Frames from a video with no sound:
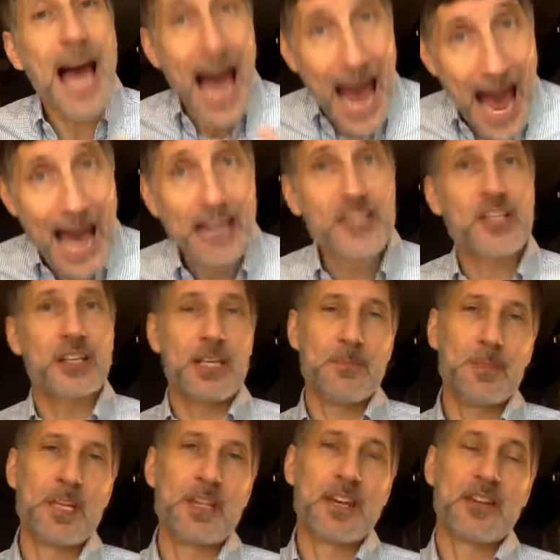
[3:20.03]
actually
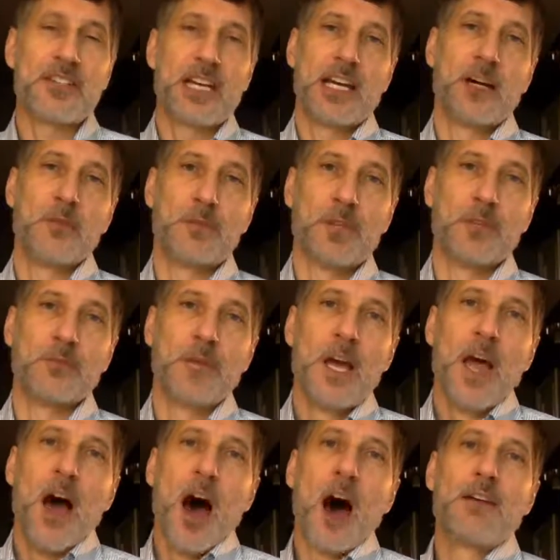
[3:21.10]
be there to help you.
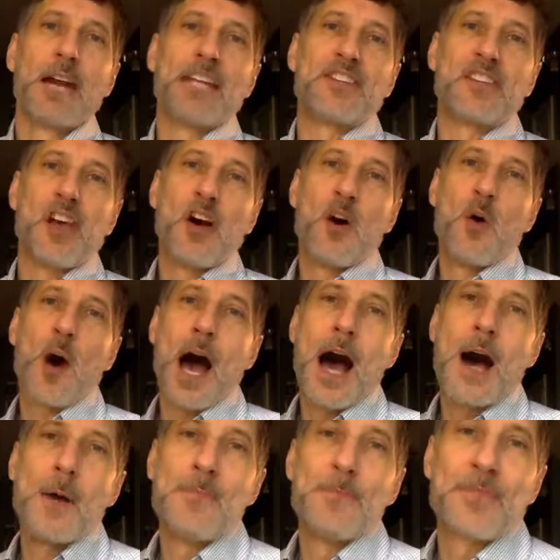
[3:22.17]
All right, so
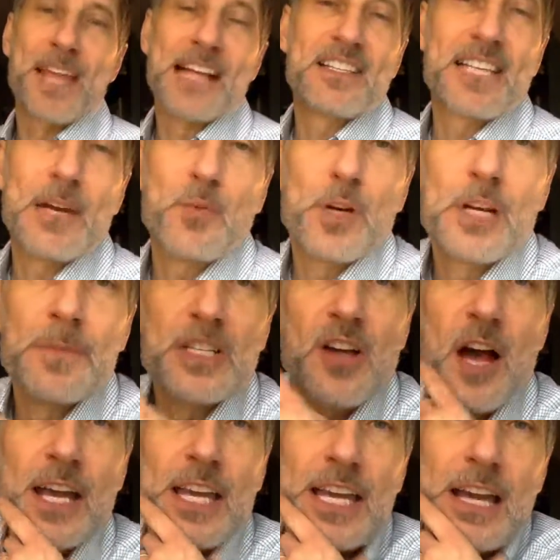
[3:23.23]
that's it. We're going to be
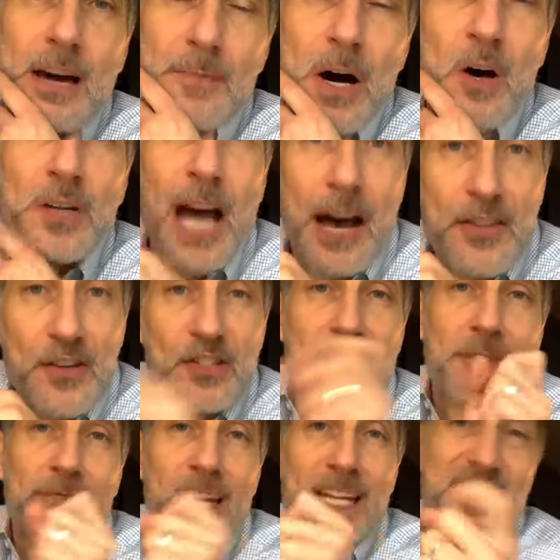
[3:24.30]
talking about other
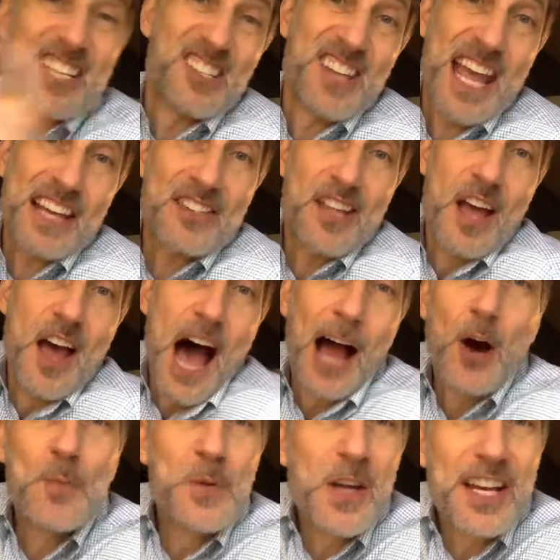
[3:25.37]
stuff like this next. I
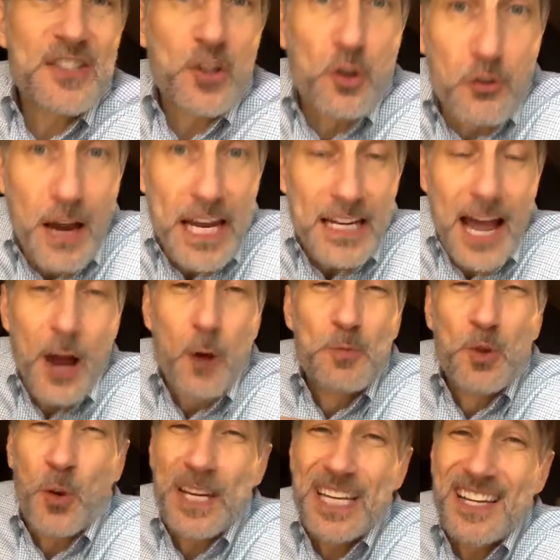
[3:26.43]
hope you guys are great. I hope
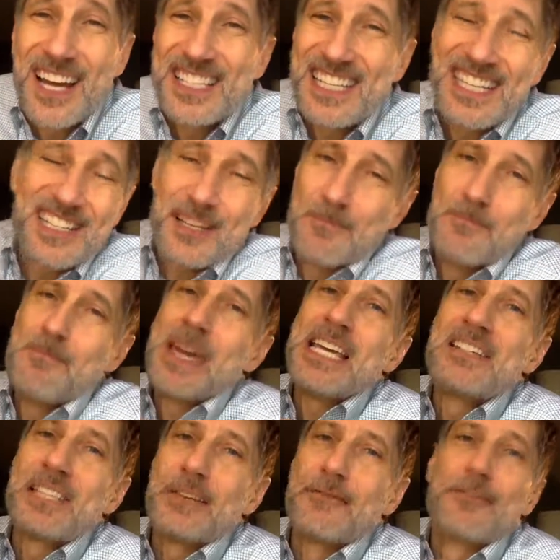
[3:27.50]
2019 is
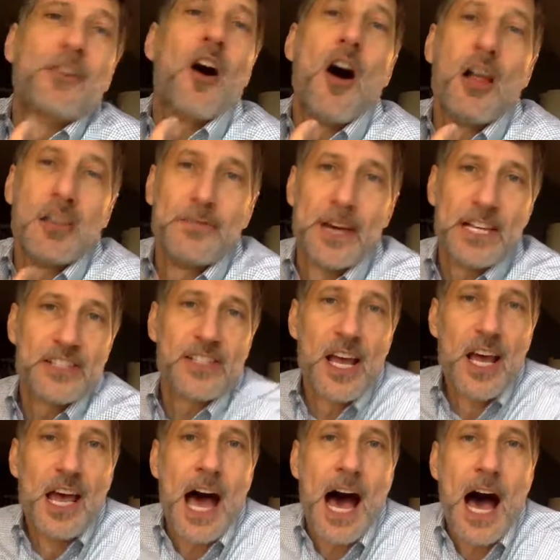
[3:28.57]
amazing for all of us.
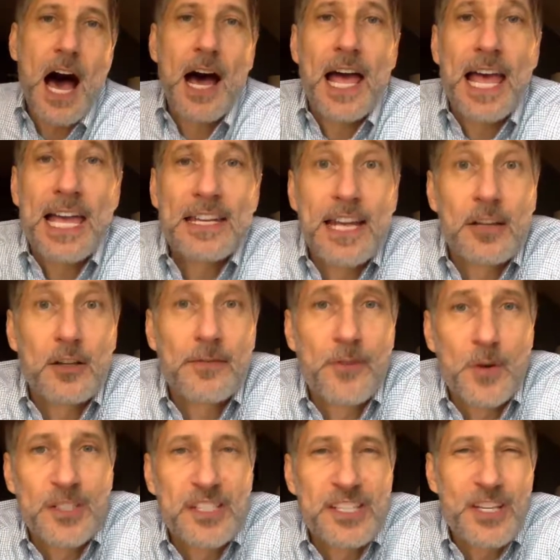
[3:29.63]
And I look
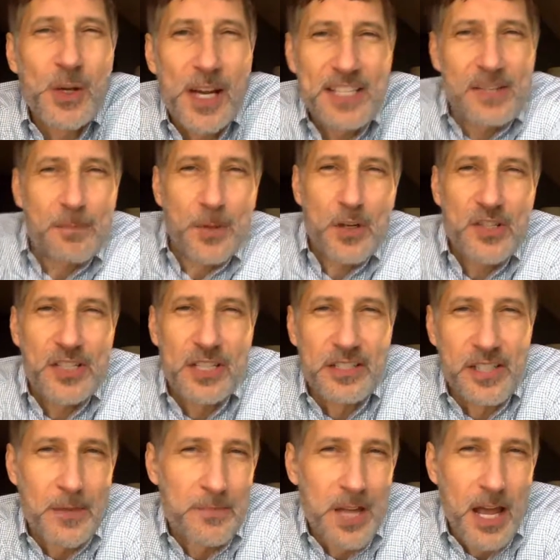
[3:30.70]
forward to seeing you guys in person
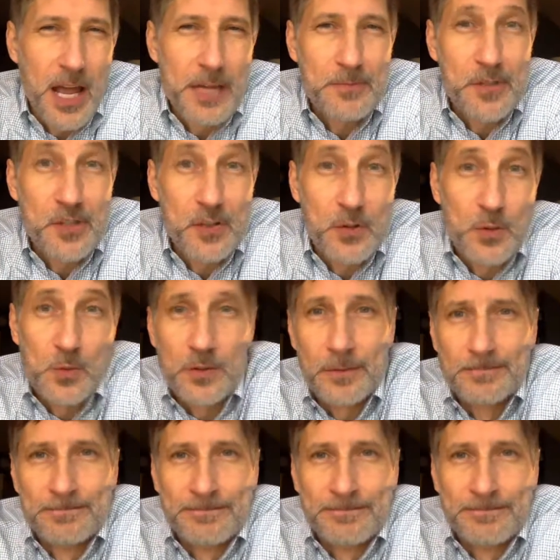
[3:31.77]
sometime soon.